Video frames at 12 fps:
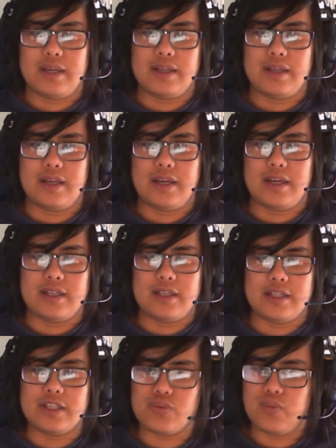
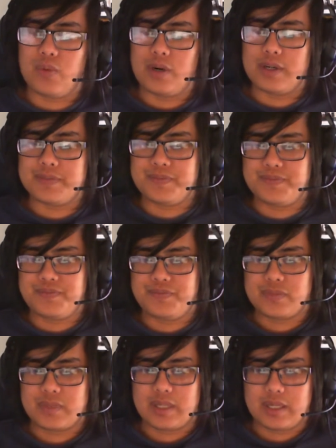This one,
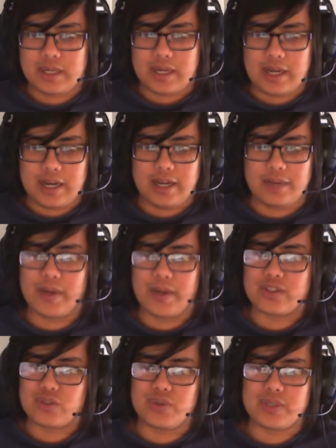I
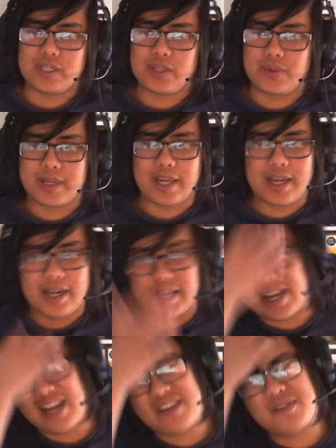went 2-0 again. I
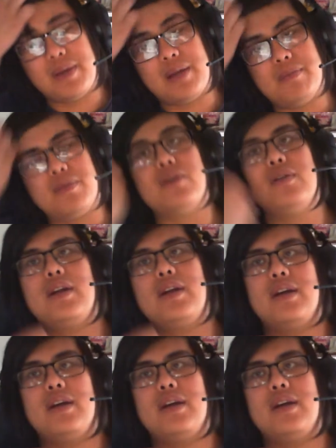can't remember